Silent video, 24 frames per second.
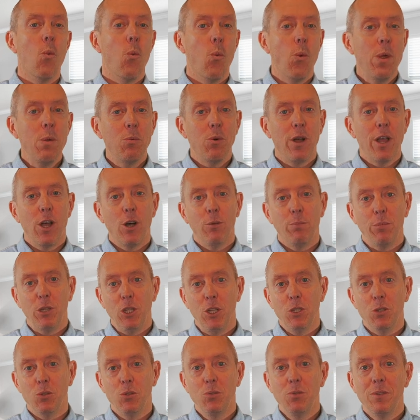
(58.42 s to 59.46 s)
we will help
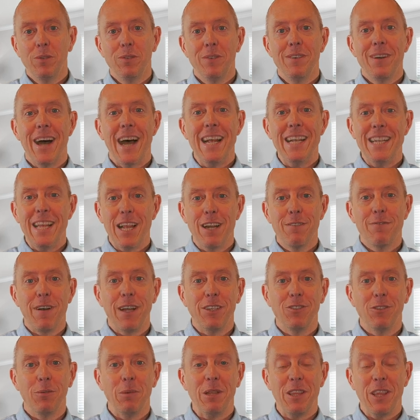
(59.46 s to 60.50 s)
you
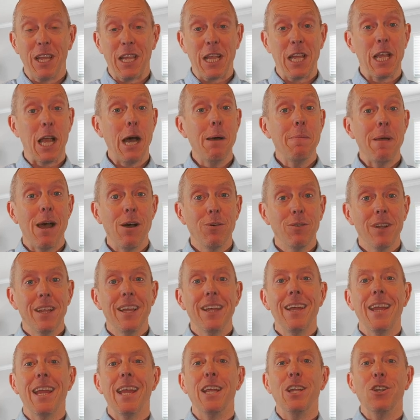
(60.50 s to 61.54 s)
identify somebody that can come out
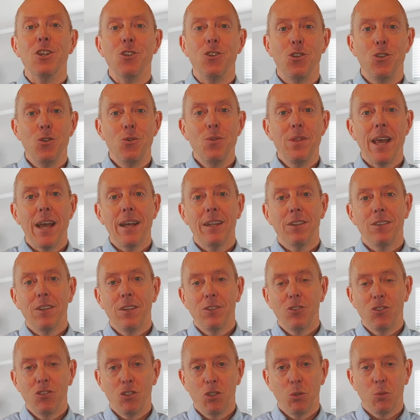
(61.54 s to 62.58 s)
and do that
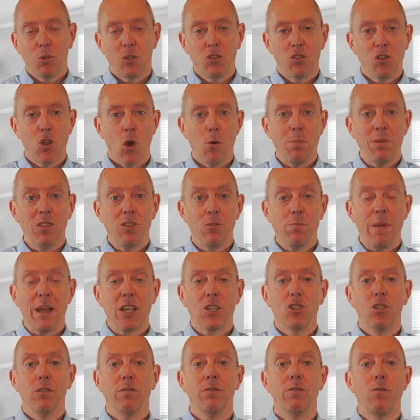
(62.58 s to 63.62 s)
sewer scope
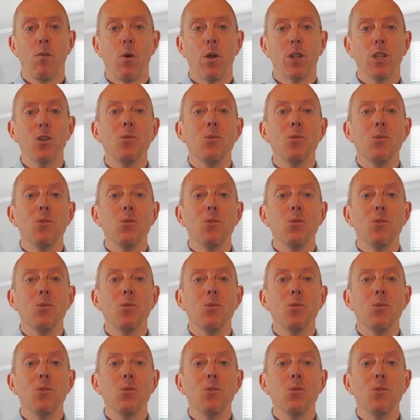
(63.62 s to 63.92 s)
inspection for